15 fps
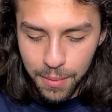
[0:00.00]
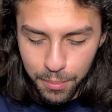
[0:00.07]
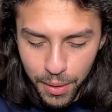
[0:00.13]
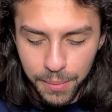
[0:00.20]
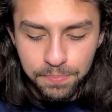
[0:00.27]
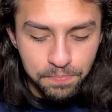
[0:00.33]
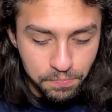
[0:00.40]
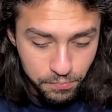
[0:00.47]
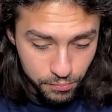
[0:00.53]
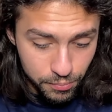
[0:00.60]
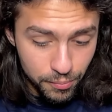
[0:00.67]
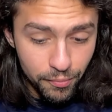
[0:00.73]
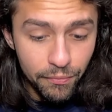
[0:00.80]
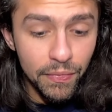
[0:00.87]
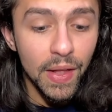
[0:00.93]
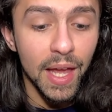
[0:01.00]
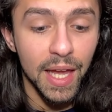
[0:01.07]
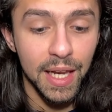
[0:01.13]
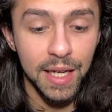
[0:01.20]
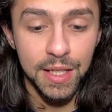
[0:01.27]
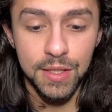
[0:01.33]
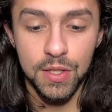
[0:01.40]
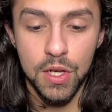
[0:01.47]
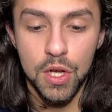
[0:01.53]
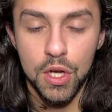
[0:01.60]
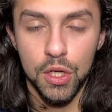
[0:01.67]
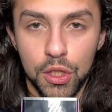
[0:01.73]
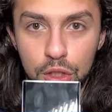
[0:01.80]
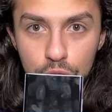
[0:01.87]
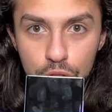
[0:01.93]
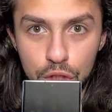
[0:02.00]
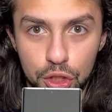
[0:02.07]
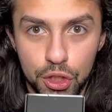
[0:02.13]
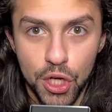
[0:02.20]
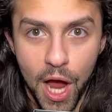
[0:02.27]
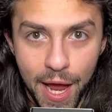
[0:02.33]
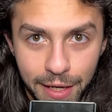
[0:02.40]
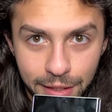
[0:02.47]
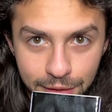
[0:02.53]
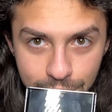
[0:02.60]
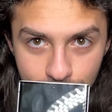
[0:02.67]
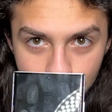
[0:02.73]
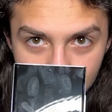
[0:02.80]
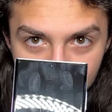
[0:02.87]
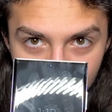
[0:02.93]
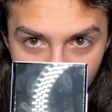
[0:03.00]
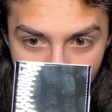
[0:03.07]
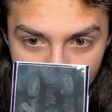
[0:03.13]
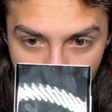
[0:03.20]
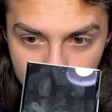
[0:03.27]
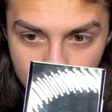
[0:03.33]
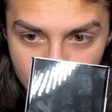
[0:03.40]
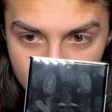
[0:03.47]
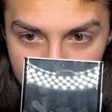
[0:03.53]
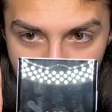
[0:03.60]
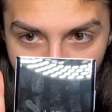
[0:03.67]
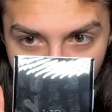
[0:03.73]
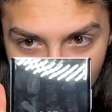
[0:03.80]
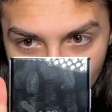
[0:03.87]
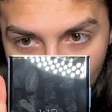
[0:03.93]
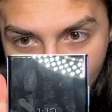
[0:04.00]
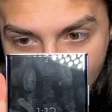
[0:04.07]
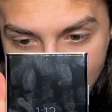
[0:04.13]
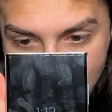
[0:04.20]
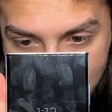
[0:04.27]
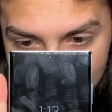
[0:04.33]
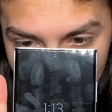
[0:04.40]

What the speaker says: But it is giant. As you can see, this is my hand. Now, I am a